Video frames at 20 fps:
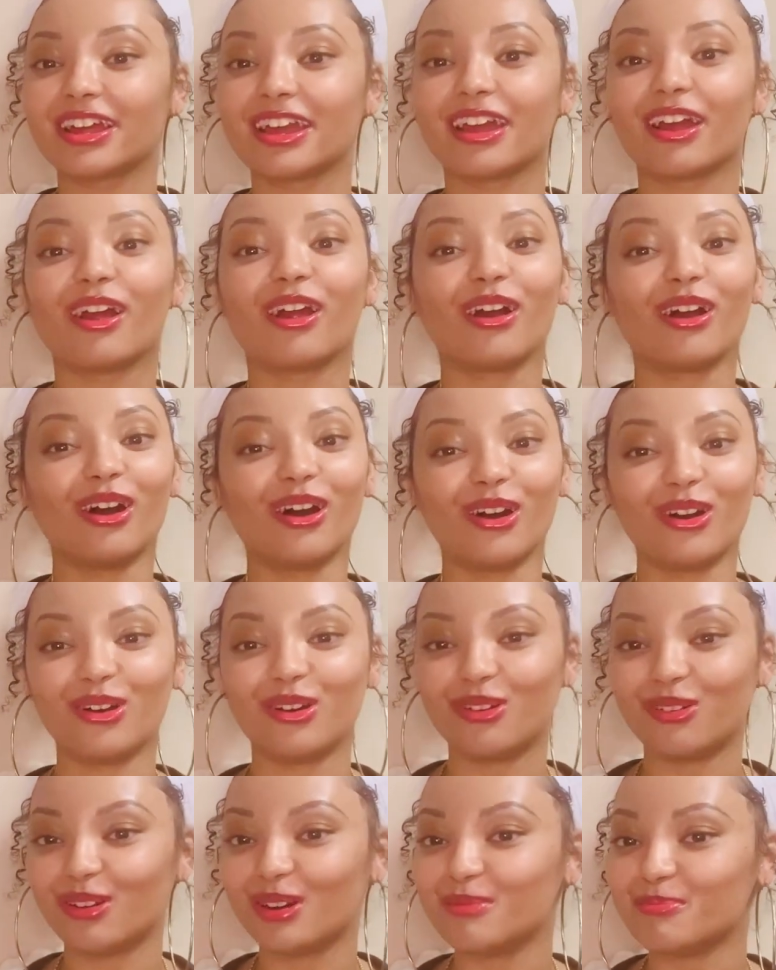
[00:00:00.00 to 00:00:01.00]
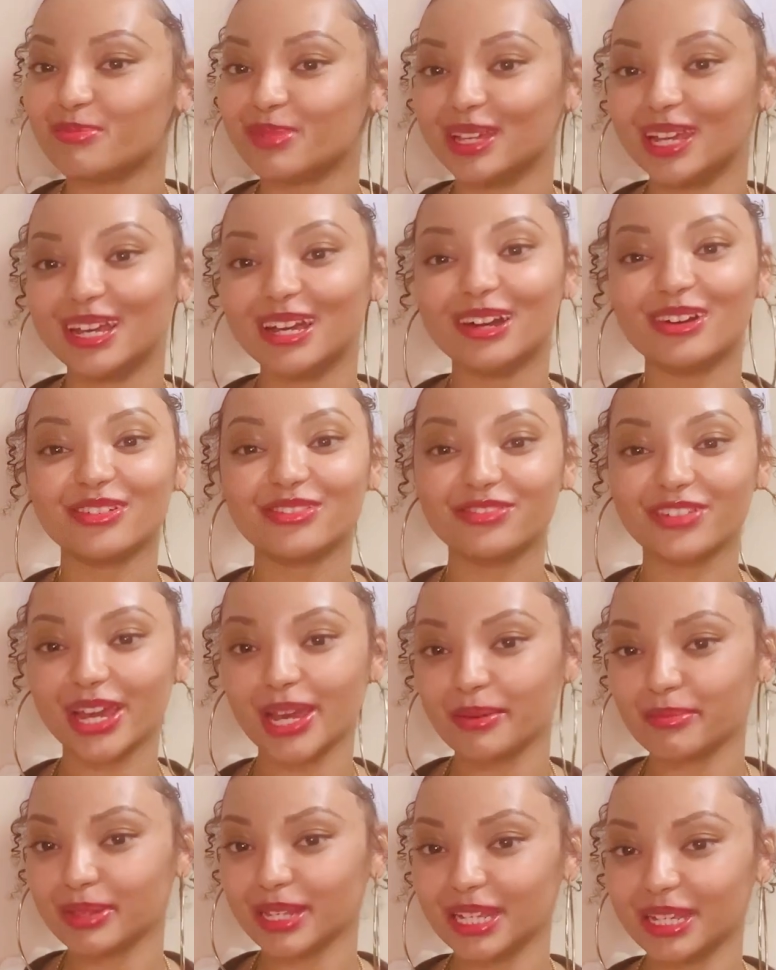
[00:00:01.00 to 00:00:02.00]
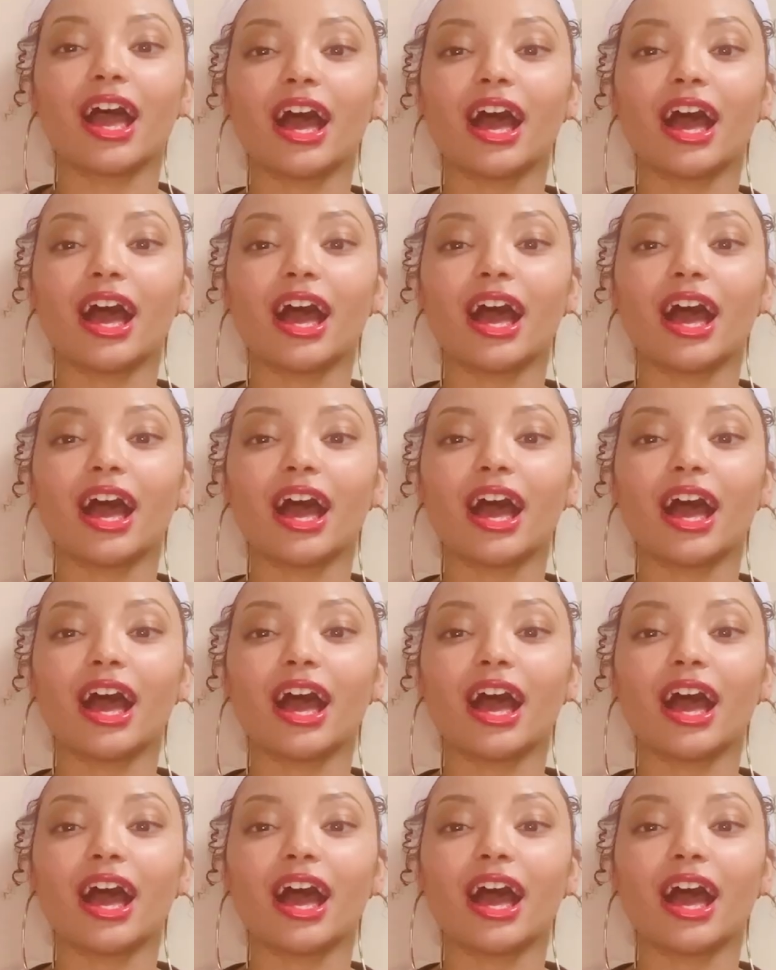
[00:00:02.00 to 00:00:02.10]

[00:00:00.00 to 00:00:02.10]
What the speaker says: and her whole big family.